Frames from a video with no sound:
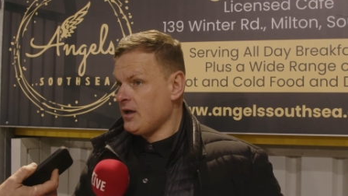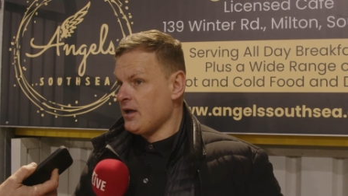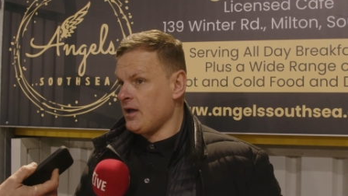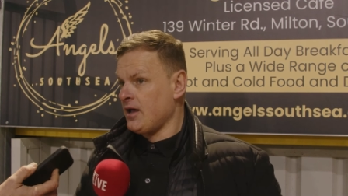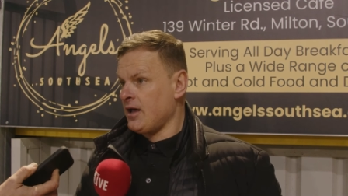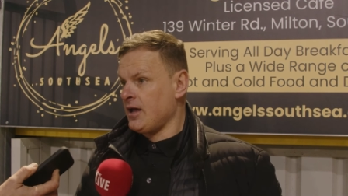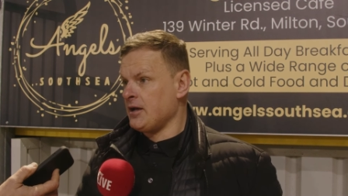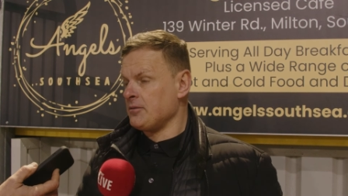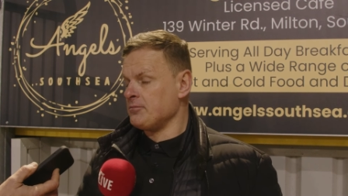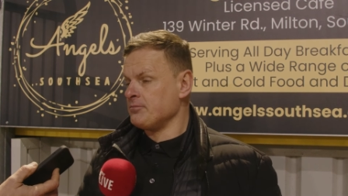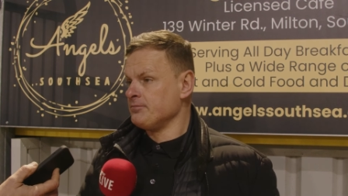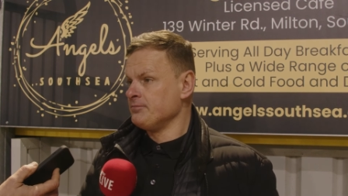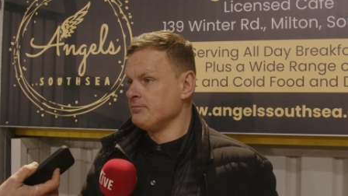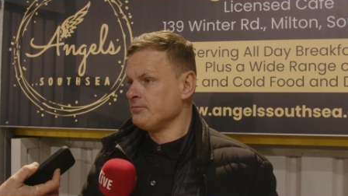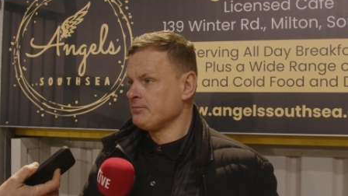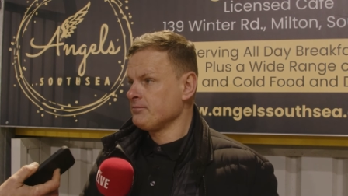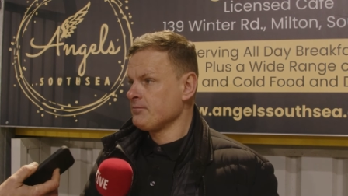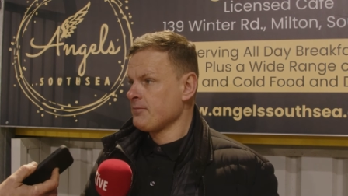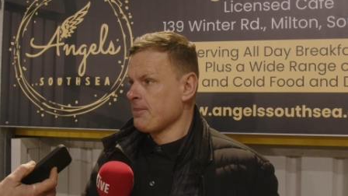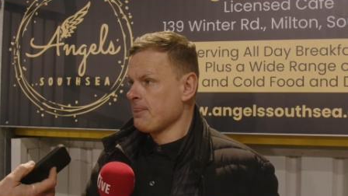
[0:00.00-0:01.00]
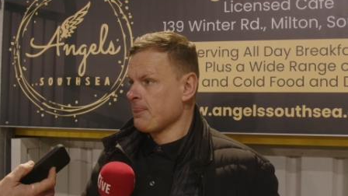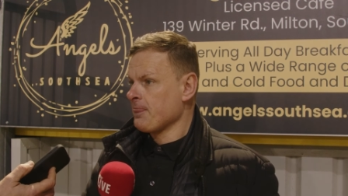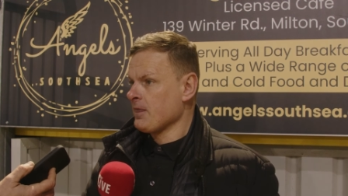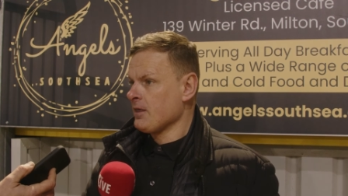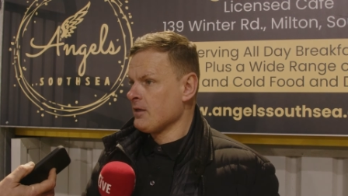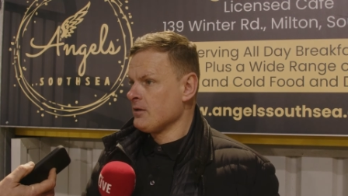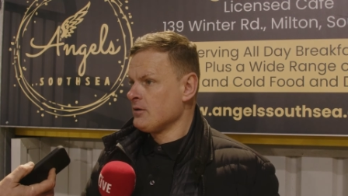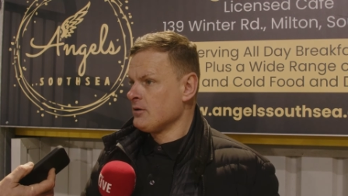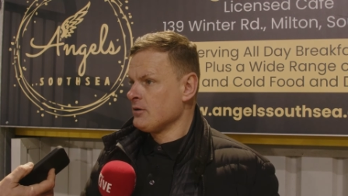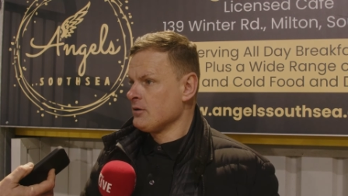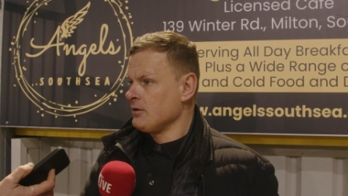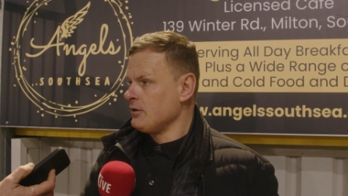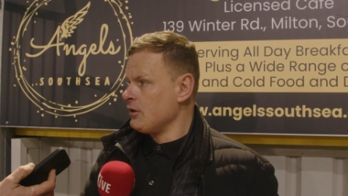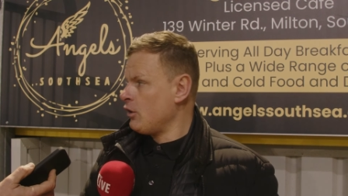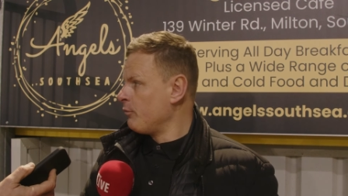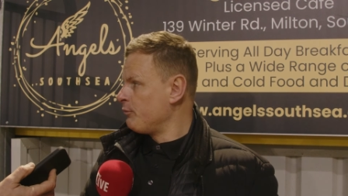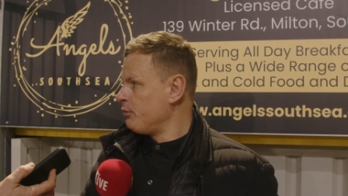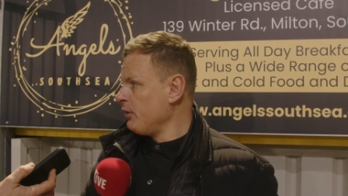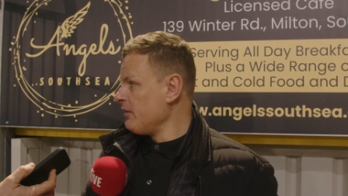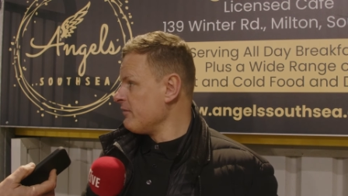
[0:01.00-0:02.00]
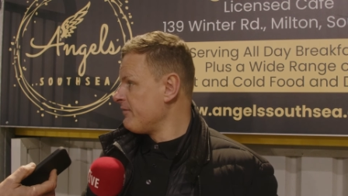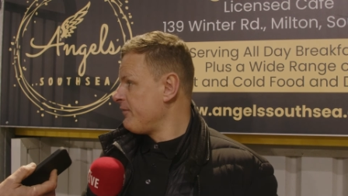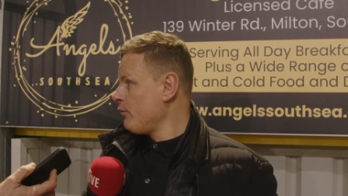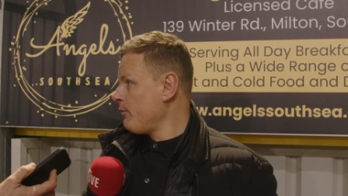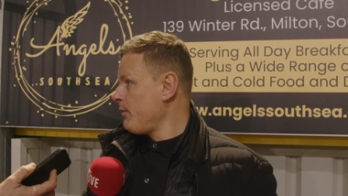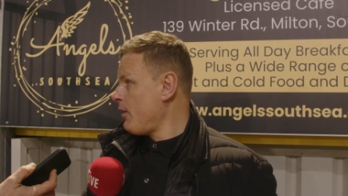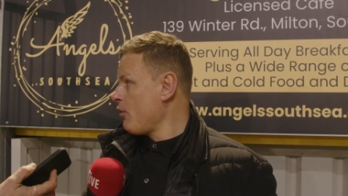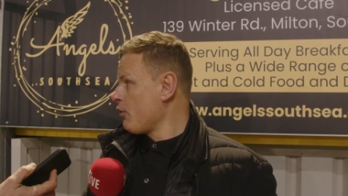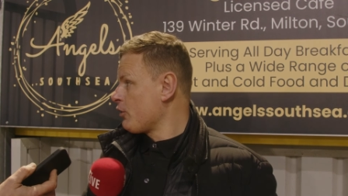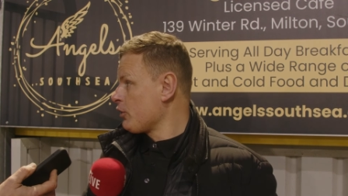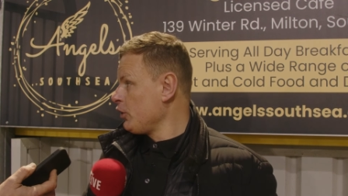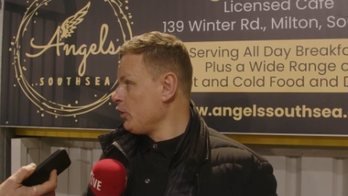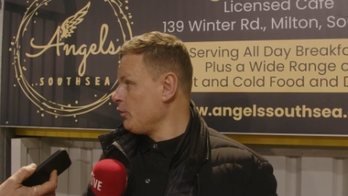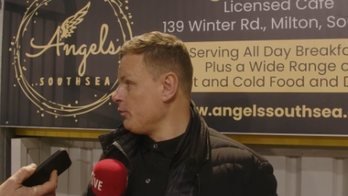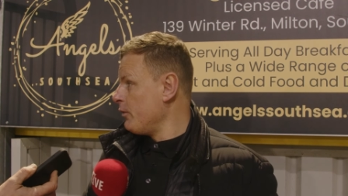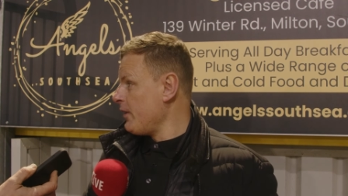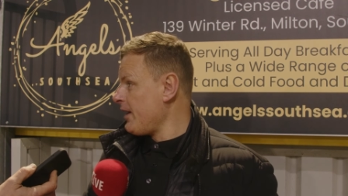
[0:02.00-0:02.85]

Um, you know, brilliant football club.